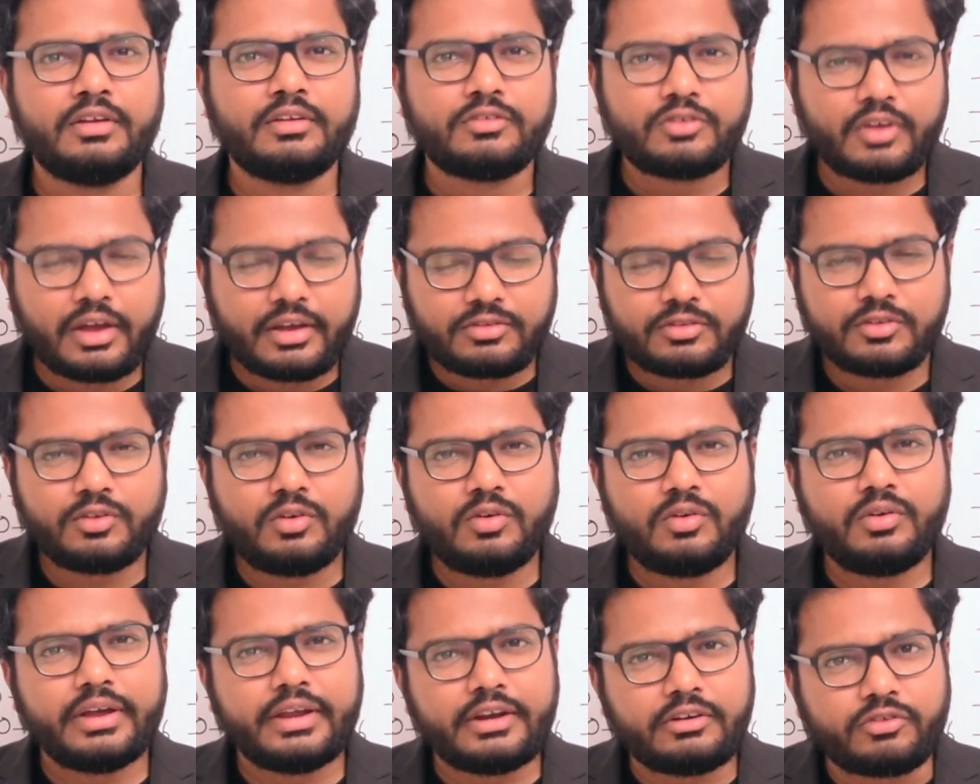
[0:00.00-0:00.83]
So as you
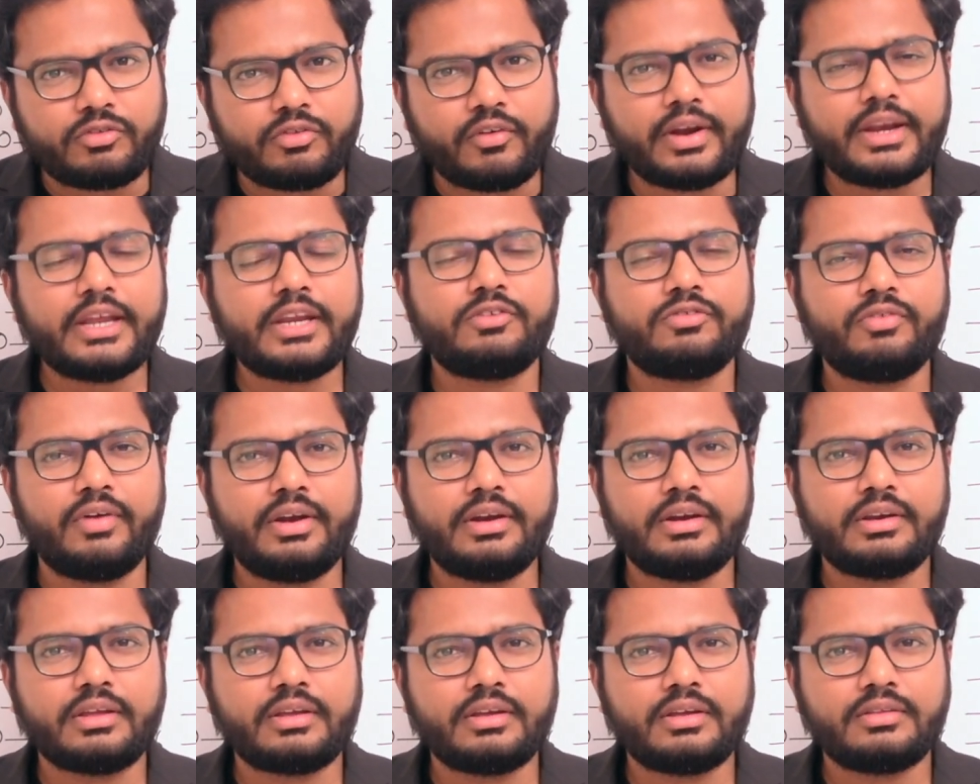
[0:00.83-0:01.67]
know, in
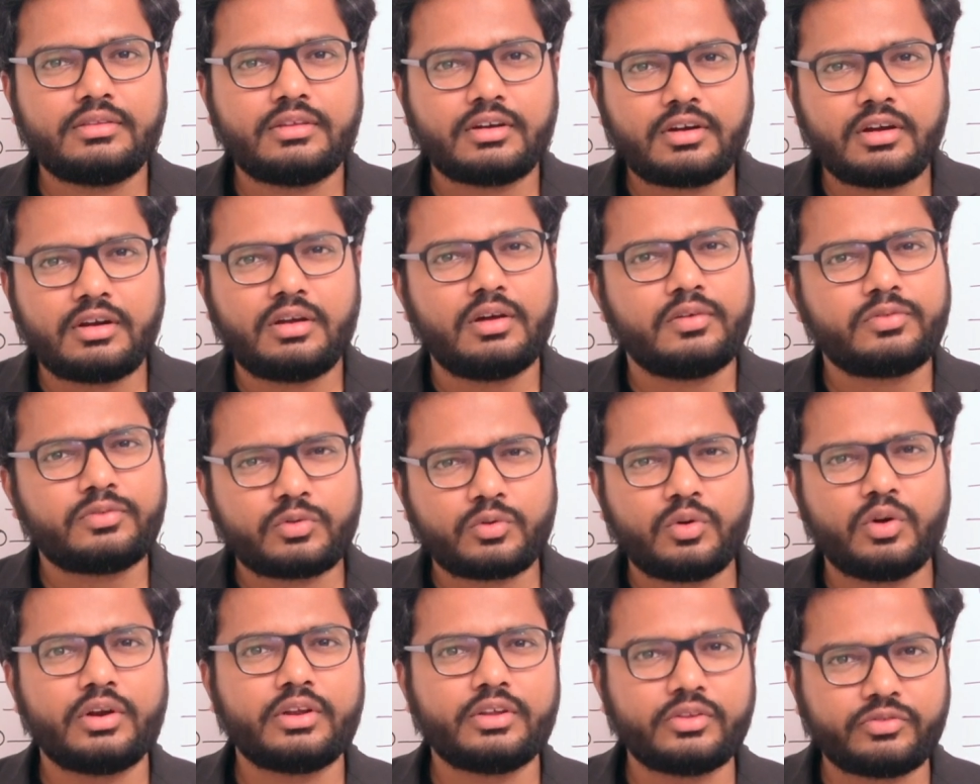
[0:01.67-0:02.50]
2020, the cutoff
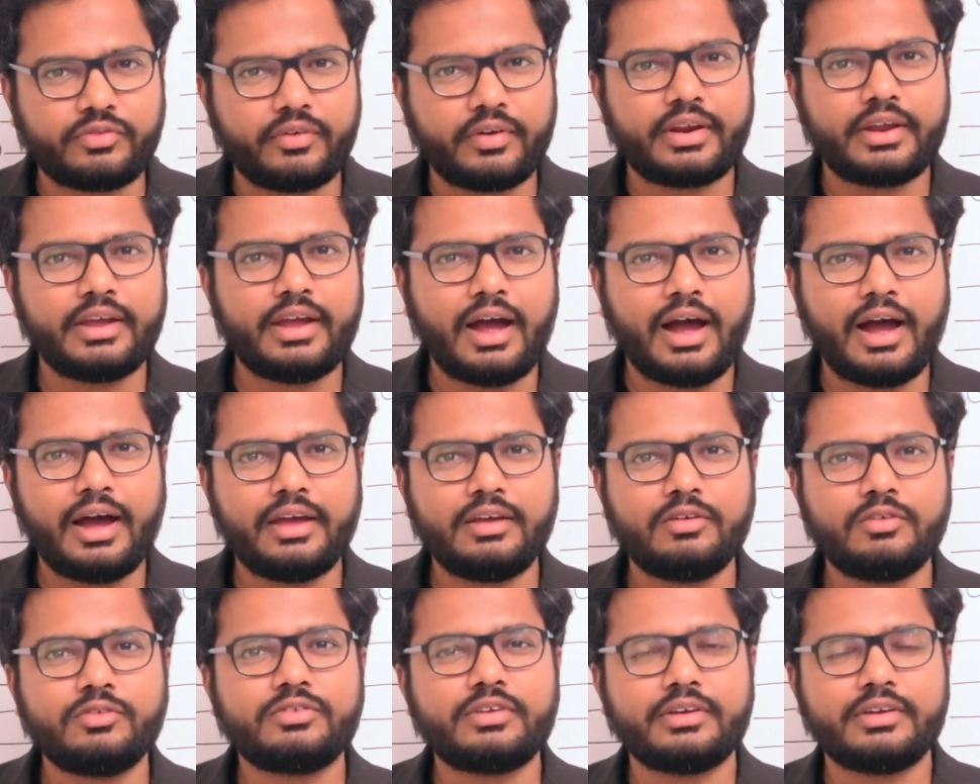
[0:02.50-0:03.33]
score is very
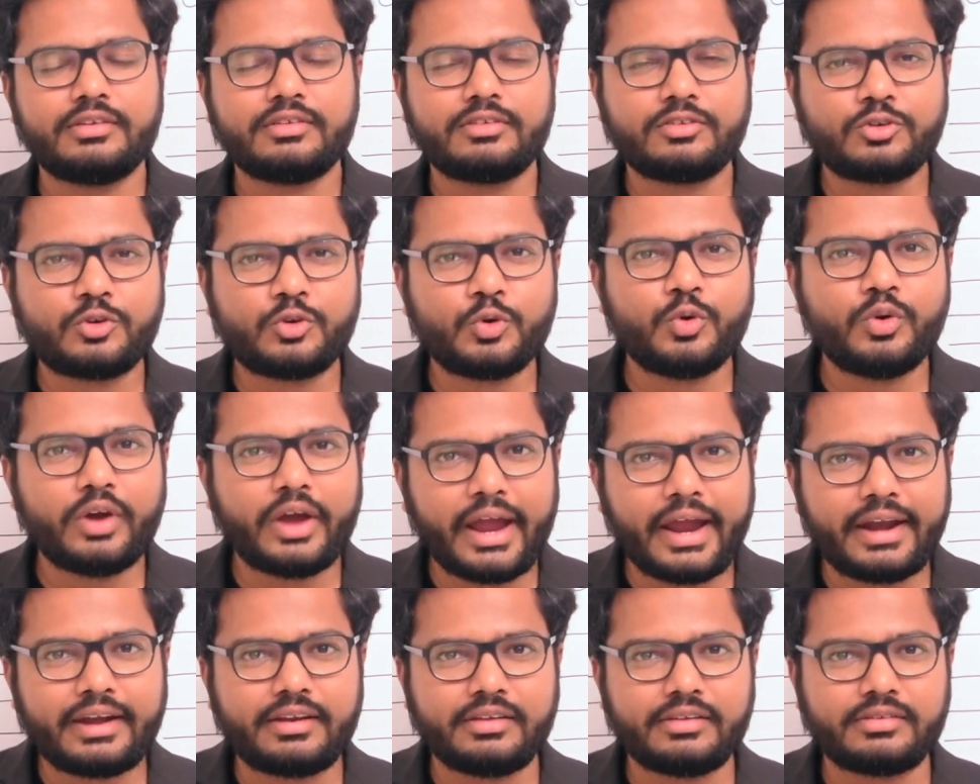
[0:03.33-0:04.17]
high, which is
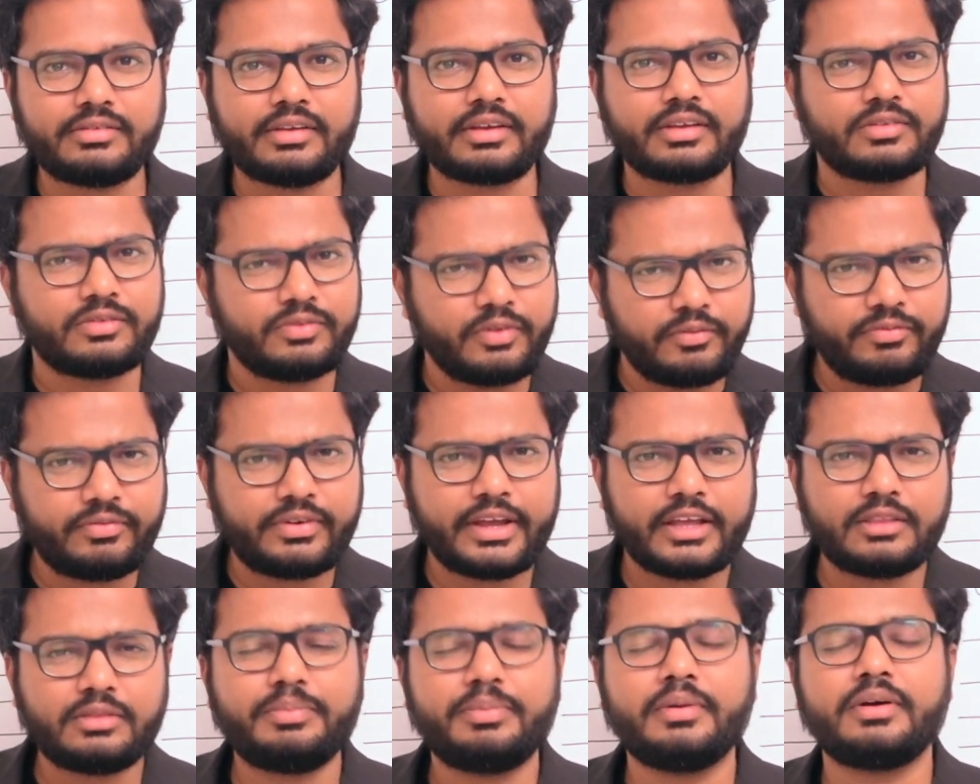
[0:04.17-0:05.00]
286,
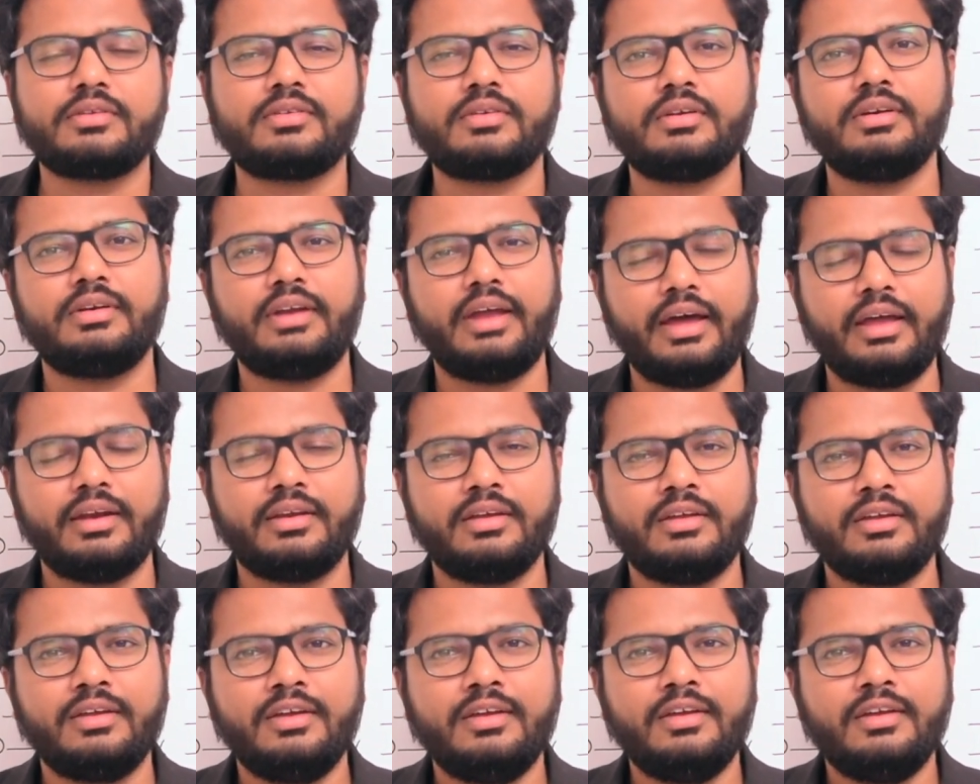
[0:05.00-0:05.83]
50th
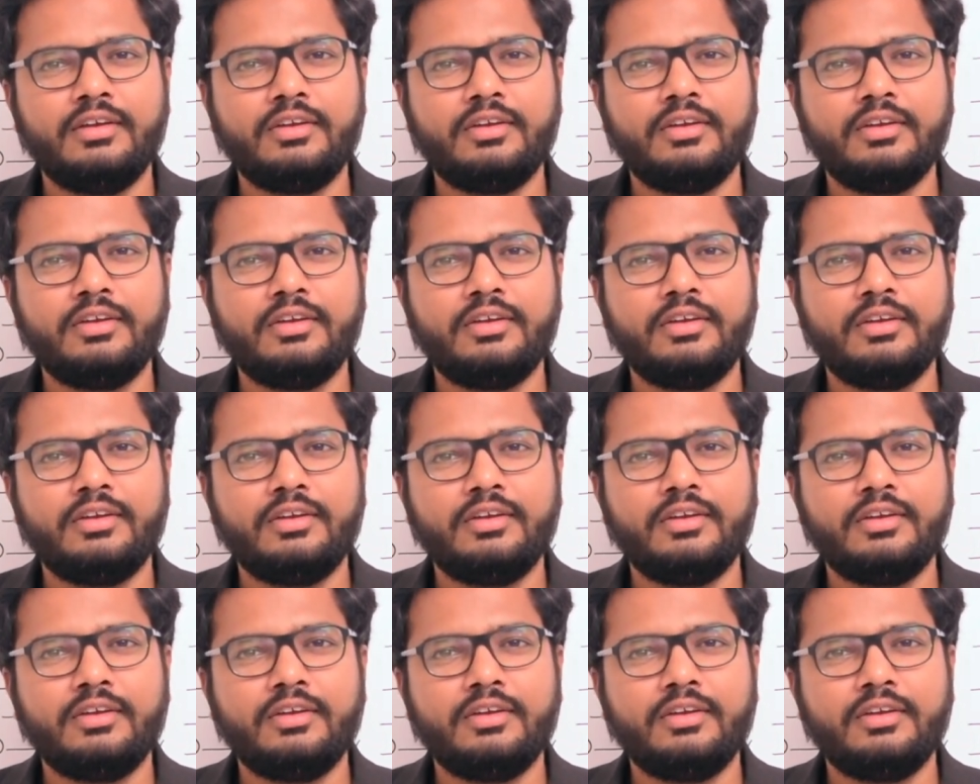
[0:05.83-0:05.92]
percentile.